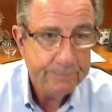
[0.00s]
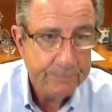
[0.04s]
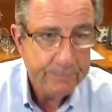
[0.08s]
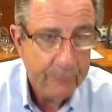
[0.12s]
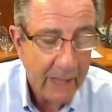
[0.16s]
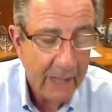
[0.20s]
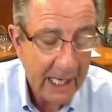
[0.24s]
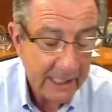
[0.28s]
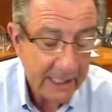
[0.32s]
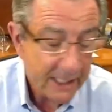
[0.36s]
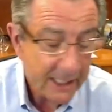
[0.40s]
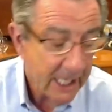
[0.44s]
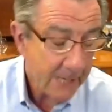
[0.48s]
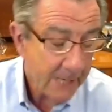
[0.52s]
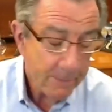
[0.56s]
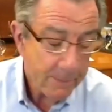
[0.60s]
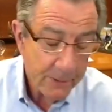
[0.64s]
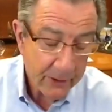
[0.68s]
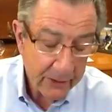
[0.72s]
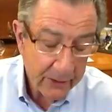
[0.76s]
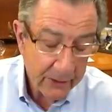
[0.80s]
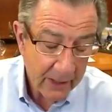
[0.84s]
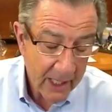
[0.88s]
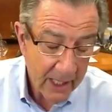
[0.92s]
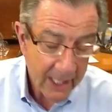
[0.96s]
and keep your
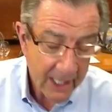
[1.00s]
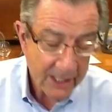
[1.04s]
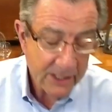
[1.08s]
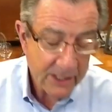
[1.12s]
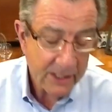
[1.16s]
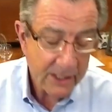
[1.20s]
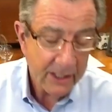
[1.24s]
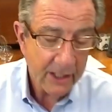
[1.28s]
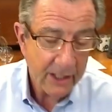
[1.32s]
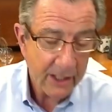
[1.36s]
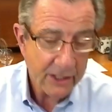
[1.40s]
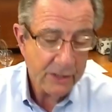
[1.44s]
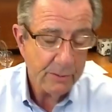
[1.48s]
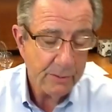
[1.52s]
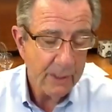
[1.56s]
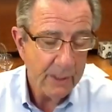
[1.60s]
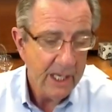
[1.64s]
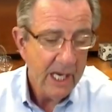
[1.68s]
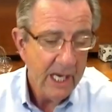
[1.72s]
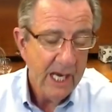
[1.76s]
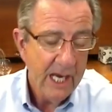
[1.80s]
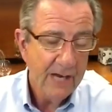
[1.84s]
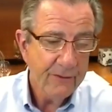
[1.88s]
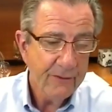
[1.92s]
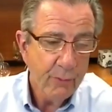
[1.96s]
clients and customers.
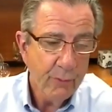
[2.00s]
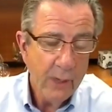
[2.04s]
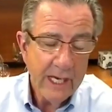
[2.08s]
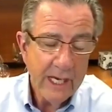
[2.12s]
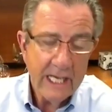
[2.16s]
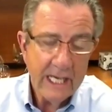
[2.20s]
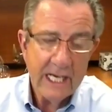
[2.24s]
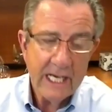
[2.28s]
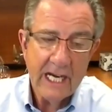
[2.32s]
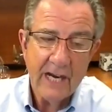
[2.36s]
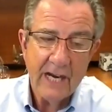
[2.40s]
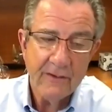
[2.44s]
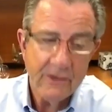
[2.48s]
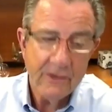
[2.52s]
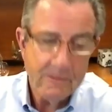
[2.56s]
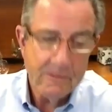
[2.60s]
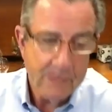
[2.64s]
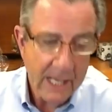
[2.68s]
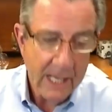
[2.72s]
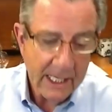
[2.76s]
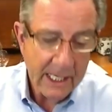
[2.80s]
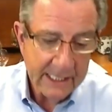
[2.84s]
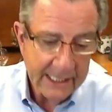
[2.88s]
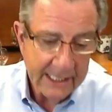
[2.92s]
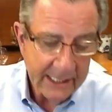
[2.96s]
If we get
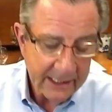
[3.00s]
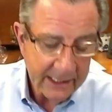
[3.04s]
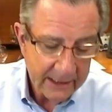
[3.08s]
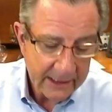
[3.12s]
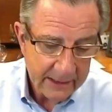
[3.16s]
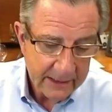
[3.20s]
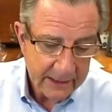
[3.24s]
everybody